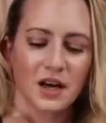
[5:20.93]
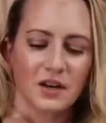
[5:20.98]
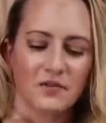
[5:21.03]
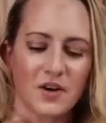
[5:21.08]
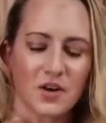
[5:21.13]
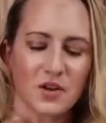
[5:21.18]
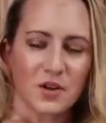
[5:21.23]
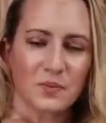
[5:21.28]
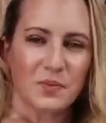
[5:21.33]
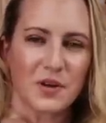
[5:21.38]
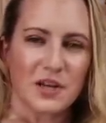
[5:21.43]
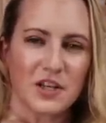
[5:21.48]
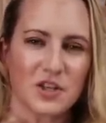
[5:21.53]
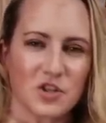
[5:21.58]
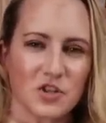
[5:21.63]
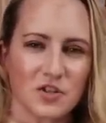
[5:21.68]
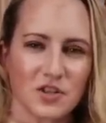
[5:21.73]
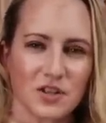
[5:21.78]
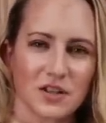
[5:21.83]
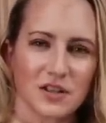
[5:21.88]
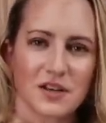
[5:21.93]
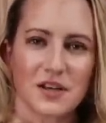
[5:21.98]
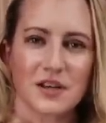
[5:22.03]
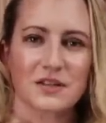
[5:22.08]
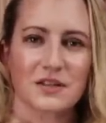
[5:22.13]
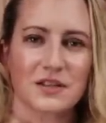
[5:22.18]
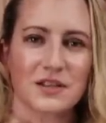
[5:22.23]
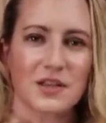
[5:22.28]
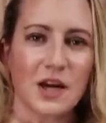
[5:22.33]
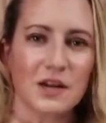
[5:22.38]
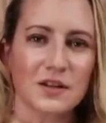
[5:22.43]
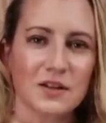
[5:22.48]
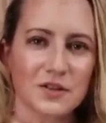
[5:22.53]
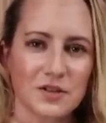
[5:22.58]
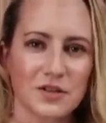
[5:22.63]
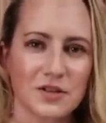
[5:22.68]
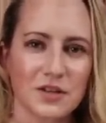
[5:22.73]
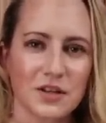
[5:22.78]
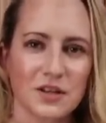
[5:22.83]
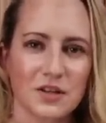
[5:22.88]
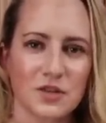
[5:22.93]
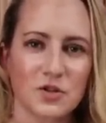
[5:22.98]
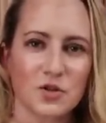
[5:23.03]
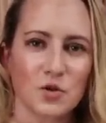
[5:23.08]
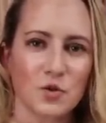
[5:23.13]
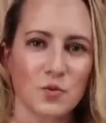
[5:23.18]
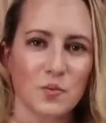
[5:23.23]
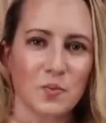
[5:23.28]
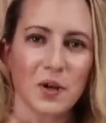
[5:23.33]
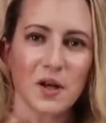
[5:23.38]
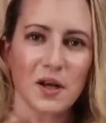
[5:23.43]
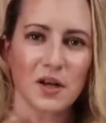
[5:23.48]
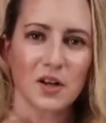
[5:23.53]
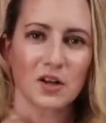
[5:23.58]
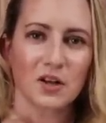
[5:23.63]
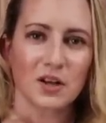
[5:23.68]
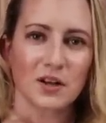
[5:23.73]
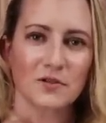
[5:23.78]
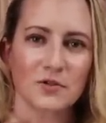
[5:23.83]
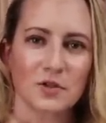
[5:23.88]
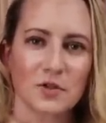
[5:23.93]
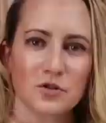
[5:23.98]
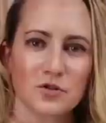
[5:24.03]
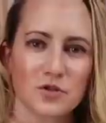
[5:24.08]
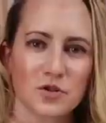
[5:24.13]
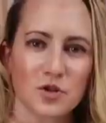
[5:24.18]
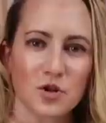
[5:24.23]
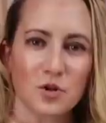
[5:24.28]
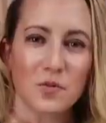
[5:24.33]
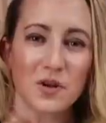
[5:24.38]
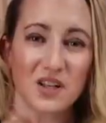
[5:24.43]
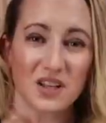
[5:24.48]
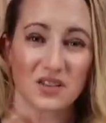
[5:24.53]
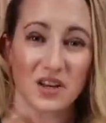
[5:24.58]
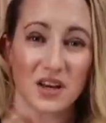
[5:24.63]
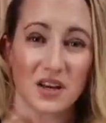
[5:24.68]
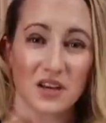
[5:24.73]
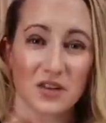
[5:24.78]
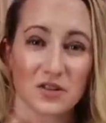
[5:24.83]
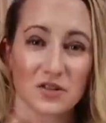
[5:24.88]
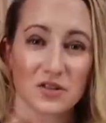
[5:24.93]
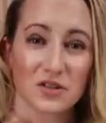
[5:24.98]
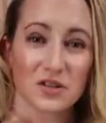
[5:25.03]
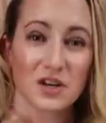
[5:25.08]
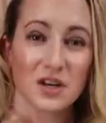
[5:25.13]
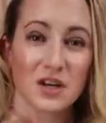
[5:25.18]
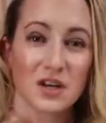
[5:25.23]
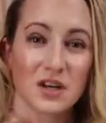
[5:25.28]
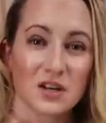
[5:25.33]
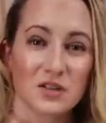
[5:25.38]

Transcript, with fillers: I found the Peach and Lily has a tendency to pill if you use too many layers.